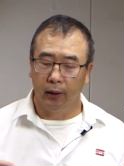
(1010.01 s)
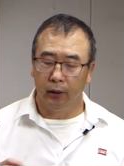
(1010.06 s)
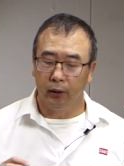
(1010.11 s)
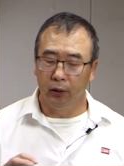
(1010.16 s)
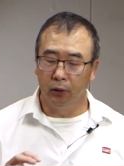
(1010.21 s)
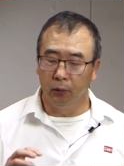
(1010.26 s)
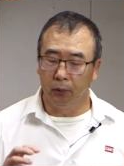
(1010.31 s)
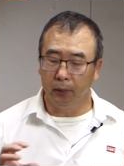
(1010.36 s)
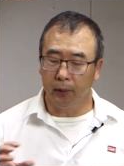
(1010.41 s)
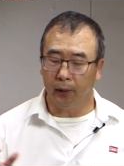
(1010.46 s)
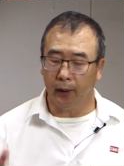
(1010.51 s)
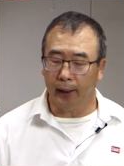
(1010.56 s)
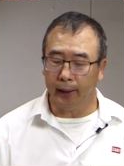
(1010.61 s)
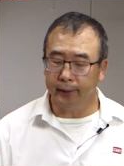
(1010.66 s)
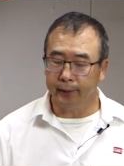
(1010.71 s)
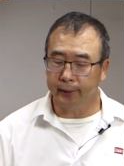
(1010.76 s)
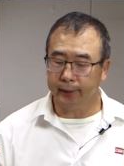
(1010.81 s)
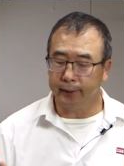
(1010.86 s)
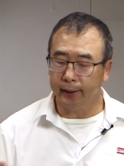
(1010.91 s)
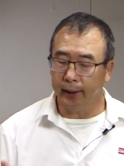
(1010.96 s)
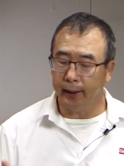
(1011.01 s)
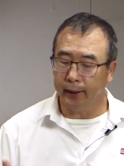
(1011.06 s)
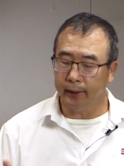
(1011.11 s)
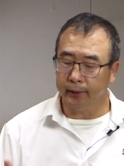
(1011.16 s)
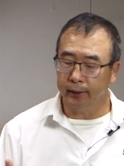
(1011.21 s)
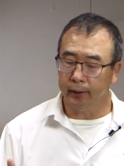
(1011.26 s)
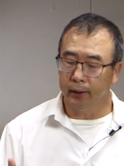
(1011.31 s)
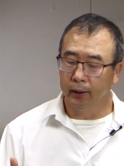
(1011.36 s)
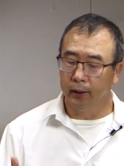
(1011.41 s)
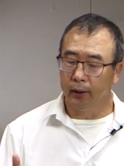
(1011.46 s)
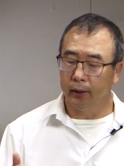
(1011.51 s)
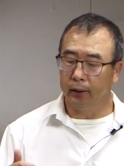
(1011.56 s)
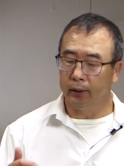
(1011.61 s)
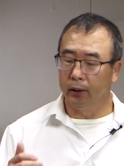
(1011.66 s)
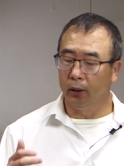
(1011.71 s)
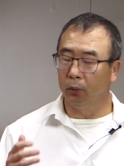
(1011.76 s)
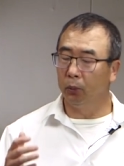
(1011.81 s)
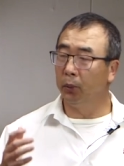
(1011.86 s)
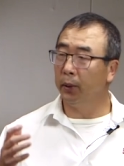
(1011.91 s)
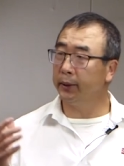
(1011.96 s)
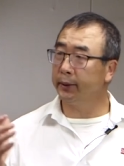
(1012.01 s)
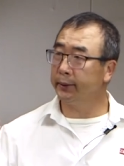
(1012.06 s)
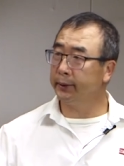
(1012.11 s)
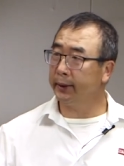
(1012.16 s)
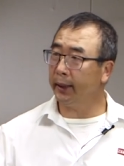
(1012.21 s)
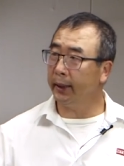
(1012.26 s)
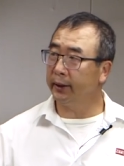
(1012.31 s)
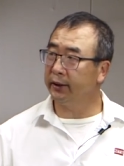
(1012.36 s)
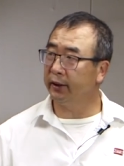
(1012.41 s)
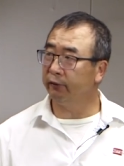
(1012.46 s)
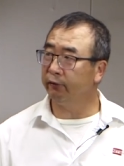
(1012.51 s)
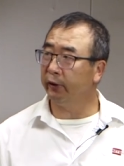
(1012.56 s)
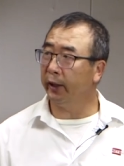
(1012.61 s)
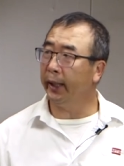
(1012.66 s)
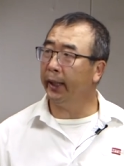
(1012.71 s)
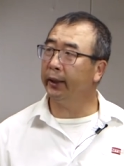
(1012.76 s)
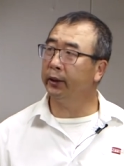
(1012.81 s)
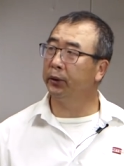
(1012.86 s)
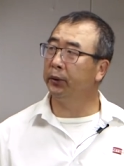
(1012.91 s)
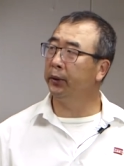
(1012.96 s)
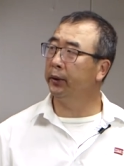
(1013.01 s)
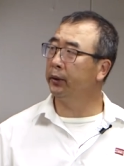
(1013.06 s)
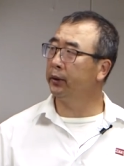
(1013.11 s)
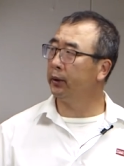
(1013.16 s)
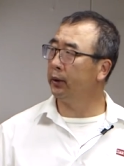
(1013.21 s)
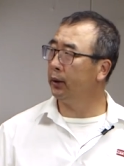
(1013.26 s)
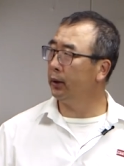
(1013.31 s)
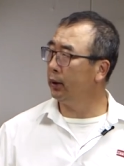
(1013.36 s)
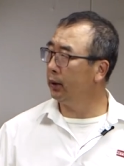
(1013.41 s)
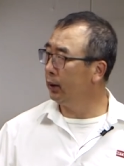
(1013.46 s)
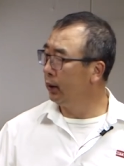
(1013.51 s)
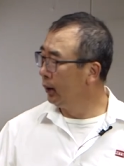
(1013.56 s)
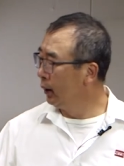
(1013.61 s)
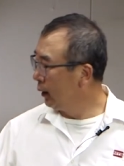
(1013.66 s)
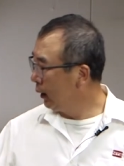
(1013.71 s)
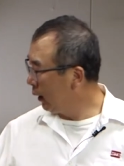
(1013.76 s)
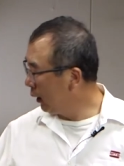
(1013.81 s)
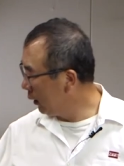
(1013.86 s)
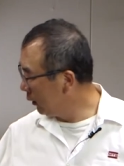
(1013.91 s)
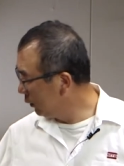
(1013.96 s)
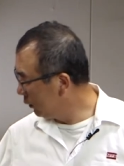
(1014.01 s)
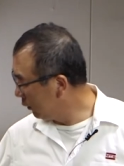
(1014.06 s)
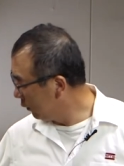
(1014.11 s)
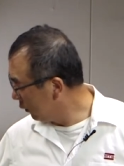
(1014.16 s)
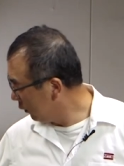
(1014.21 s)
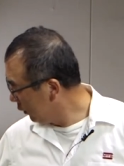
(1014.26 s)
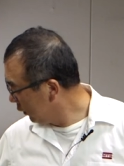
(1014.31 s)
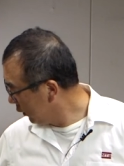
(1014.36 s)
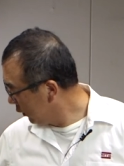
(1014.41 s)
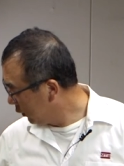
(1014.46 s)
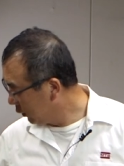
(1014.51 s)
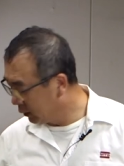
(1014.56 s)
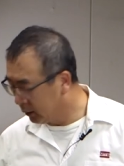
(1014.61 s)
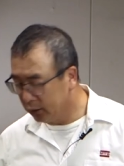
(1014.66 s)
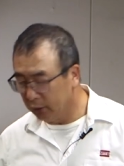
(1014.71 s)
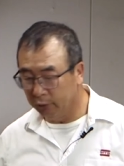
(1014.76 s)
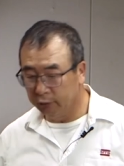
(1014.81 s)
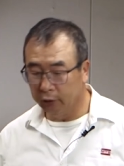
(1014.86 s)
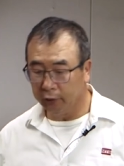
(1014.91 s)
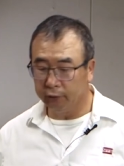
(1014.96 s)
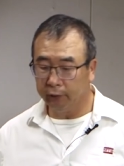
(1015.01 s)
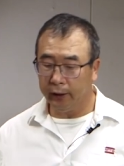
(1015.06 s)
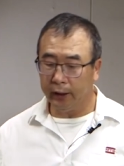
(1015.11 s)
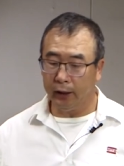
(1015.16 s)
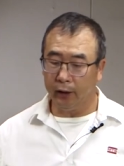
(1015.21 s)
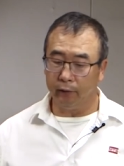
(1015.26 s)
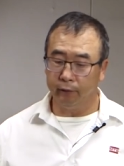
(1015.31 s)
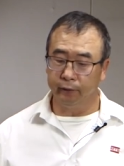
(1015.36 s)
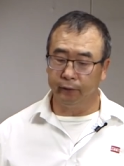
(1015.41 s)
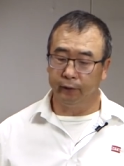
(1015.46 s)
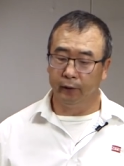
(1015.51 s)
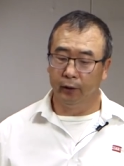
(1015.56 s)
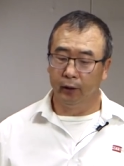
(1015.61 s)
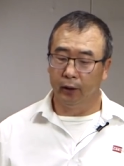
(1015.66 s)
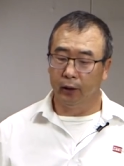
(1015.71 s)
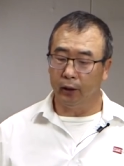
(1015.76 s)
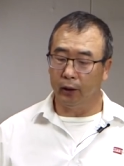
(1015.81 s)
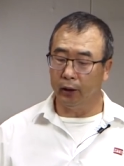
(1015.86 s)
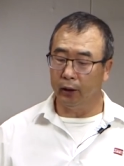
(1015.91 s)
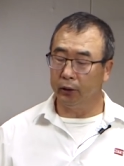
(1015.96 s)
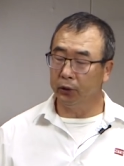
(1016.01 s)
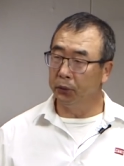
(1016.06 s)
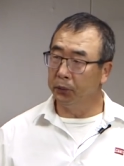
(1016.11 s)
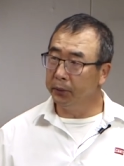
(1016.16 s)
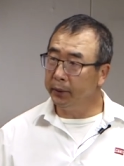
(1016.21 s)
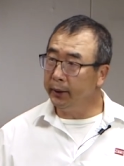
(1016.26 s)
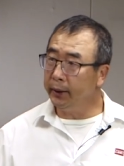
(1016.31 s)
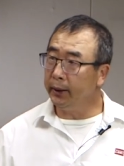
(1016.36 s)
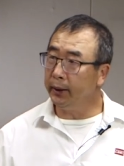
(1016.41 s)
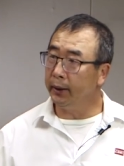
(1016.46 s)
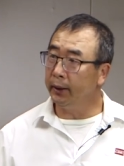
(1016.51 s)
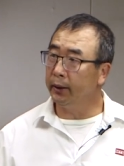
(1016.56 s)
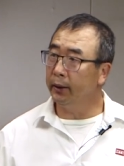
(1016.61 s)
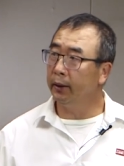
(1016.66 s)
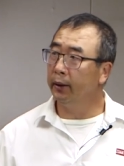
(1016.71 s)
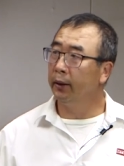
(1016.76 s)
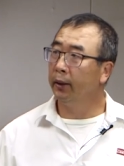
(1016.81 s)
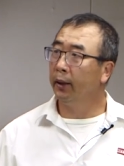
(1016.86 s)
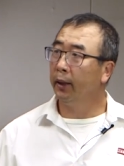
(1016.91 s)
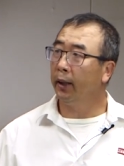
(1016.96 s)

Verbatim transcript: you will understand, you know, what size of actuator and servo valve you need,